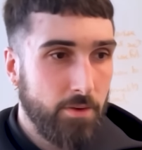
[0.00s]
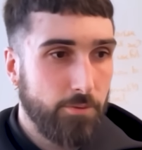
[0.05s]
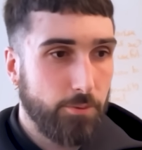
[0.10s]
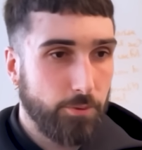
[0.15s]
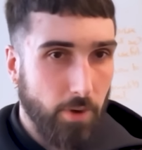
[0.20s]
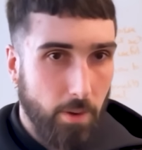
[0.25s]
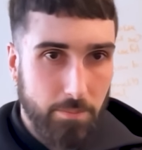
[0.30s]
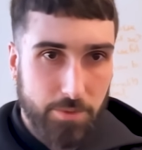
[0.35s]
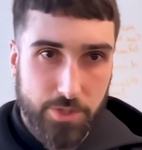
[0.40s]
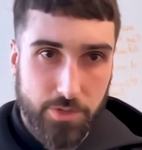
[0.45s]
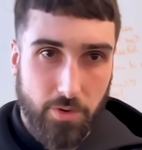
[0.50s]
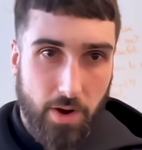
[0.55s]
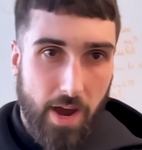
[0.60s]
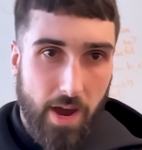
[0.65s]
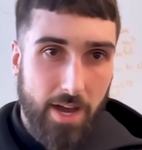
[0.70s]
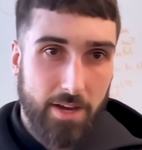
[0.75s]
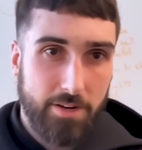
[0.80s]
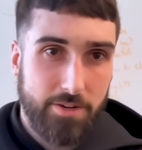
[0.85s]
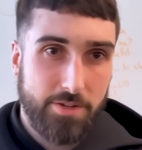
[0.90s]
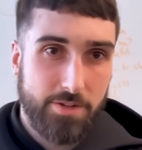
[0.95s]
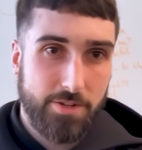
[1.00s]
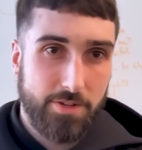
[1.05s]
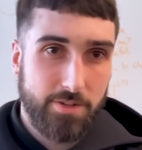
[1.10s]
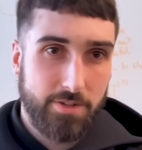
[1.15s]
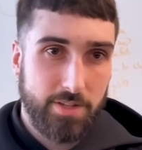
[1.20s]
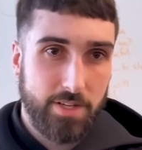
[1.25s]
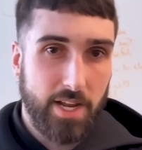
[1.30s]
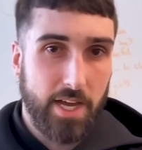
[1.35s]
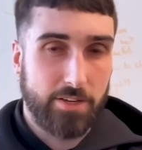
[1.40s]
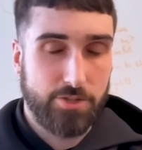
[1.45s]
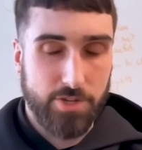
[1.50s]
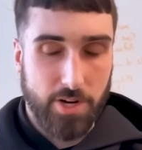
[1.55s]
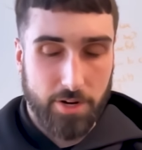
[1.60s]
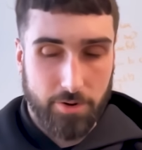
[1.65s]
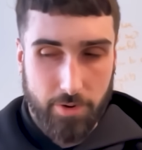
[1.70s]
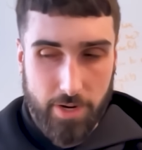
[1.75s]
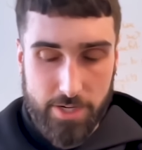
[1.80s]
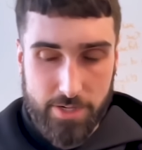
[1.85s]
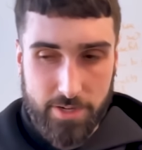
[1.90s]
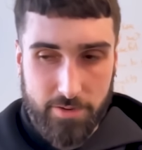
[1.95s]
from scratch, the next
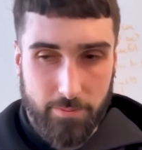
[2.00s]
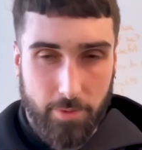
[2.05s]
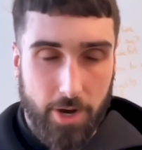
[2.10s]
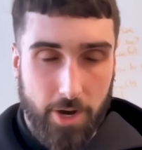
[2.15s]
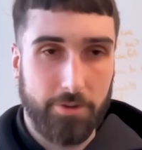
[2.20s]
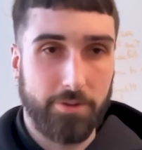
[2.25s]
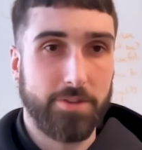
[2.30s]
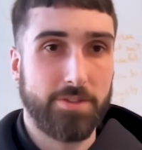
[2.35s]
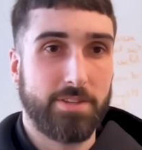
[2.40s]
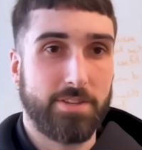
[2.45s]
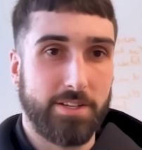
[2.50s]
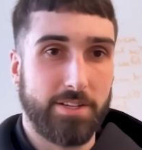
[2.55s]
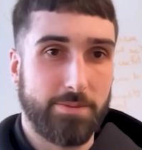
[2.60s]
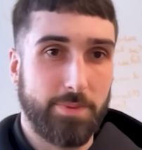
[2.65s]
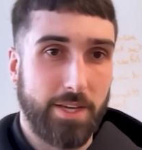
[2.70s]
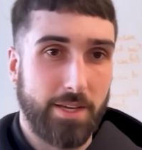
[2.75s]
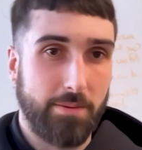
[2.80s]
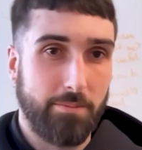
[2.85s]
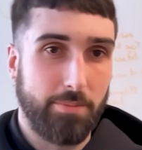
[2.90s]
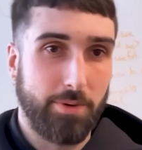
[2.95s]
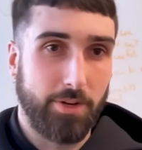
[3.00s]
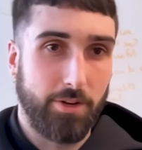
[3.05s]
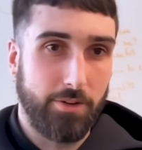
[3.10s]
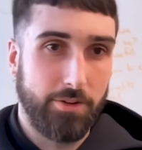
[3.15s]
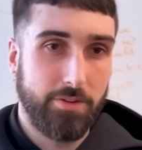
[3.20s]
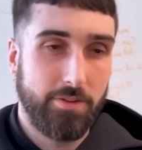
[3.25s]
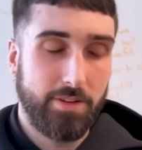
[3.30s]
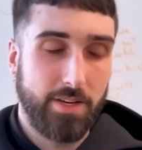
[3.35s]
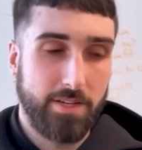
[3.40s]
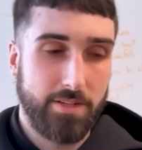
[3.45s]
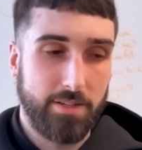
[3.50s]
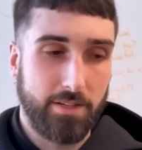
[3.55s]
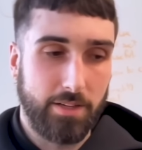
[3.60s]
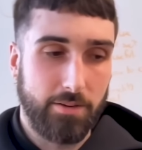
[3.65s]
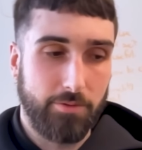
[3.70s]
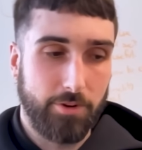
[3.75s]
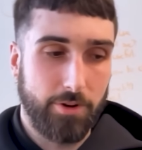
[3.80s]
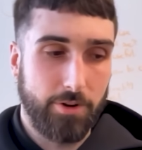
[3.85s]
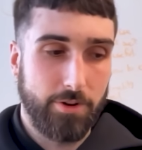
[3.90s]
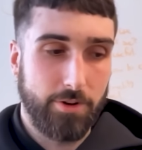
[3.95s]
generation of models that is being built and
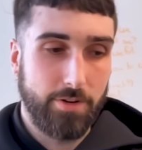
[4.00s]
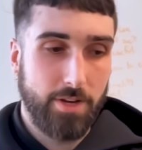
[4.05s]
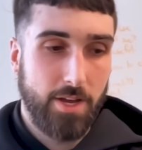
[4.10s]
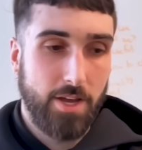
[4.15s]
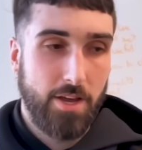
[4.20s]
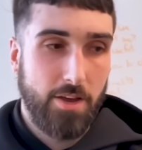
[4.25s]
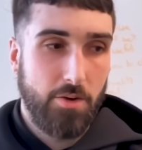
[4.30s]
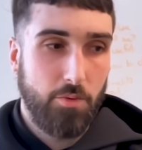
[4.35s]
delivered